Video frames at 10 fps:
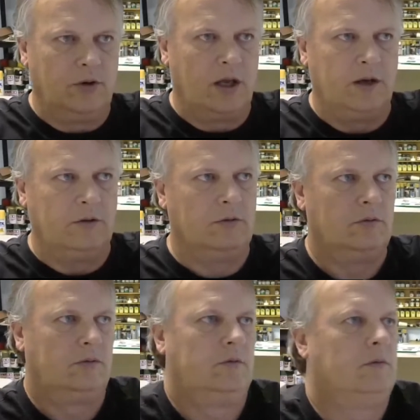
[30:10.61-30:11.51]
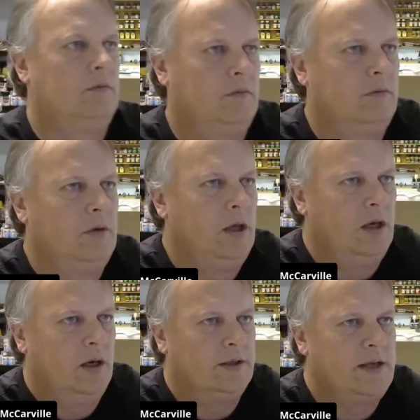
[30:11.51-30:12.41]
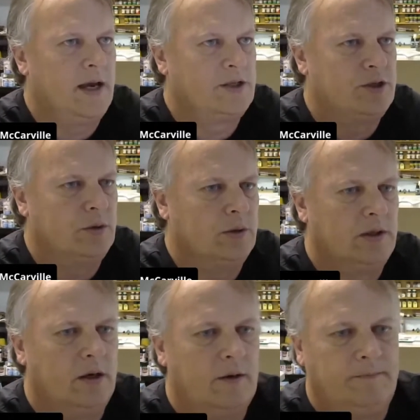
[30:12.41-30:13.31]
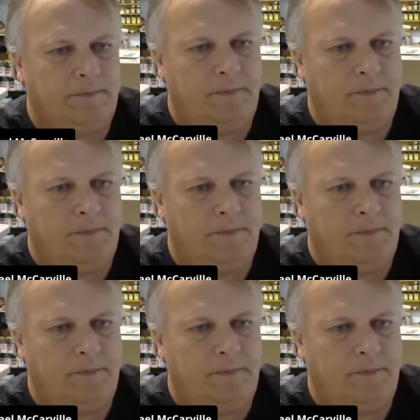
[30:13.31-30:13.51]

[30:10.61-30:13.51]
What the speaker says: and attach to it there.